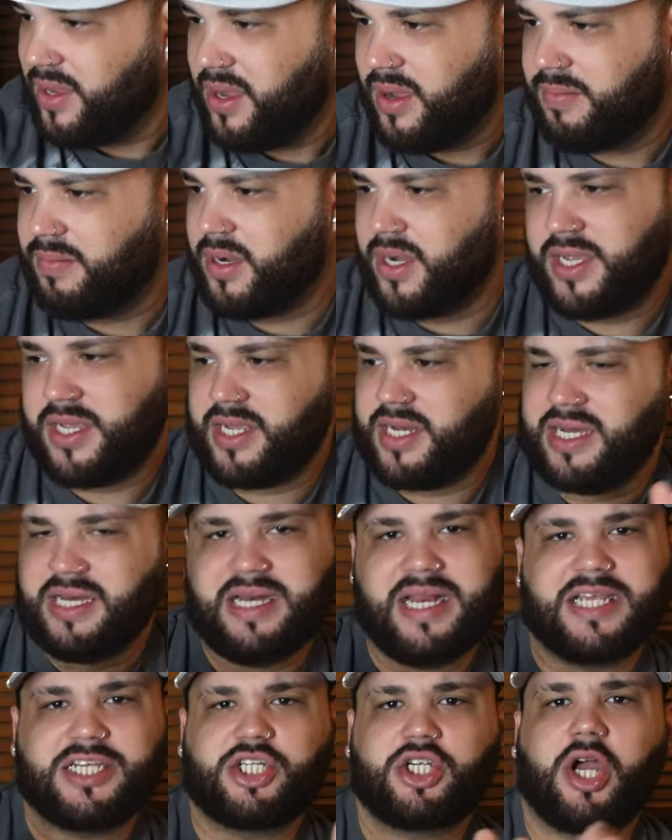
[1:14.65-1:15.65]
But
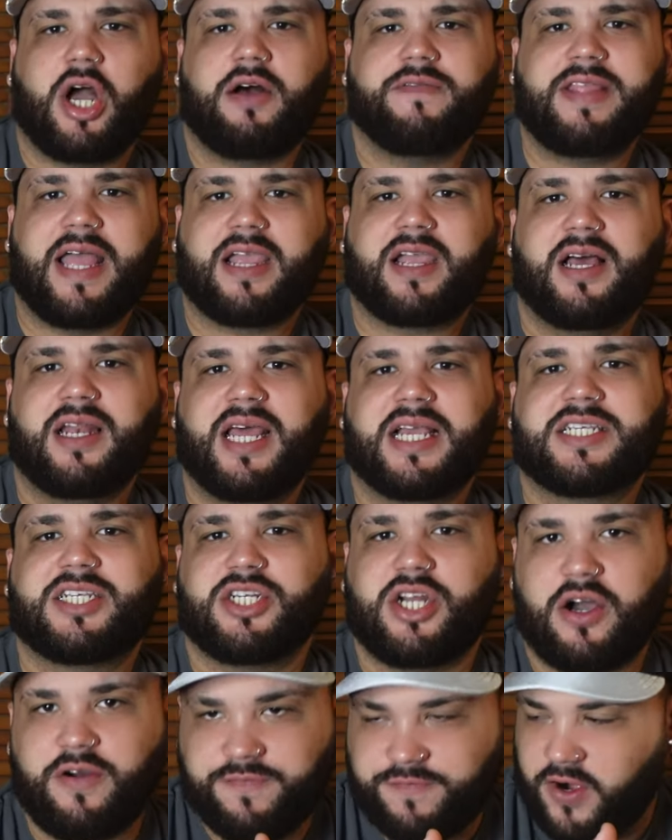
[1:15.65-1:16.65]
let's show off that
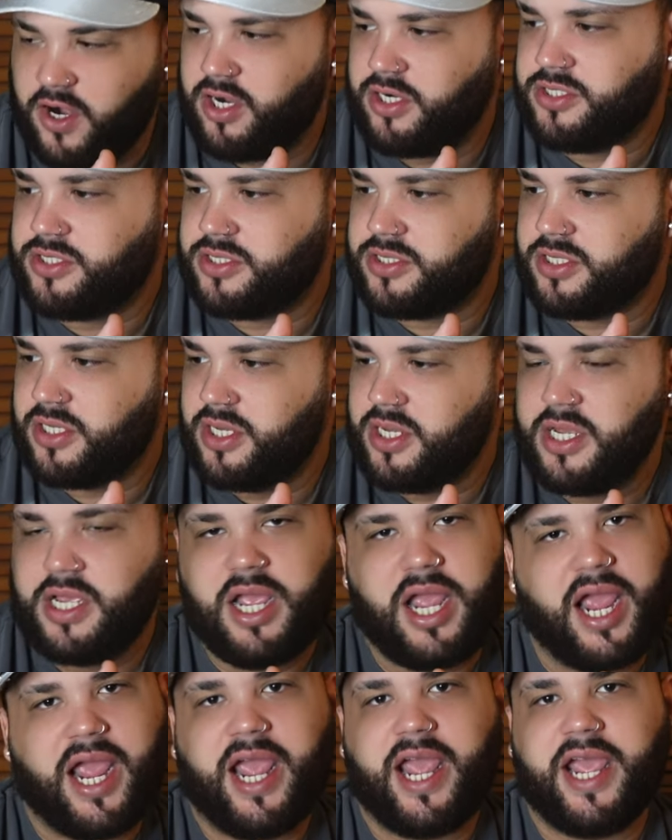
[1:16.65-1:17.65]
collection off first,
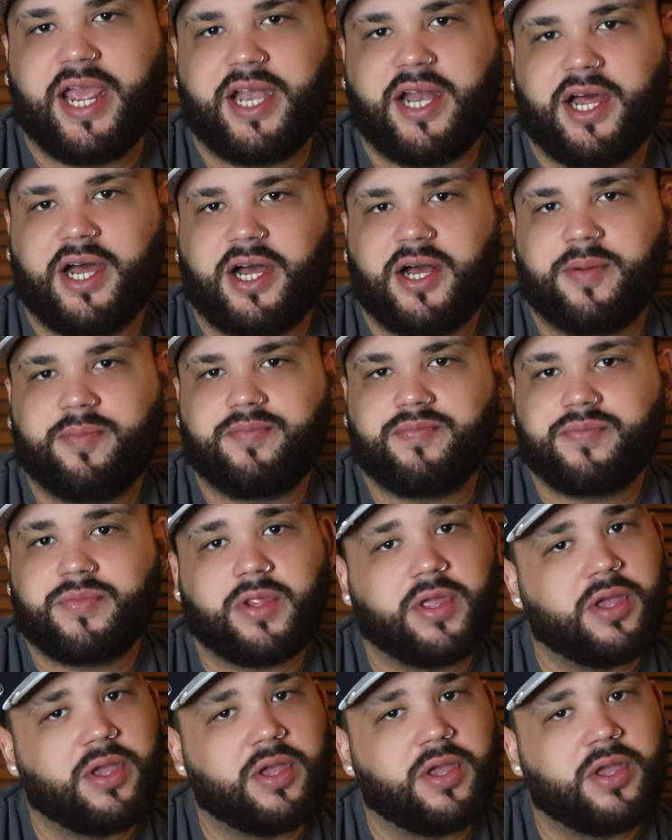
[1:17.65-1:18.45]
and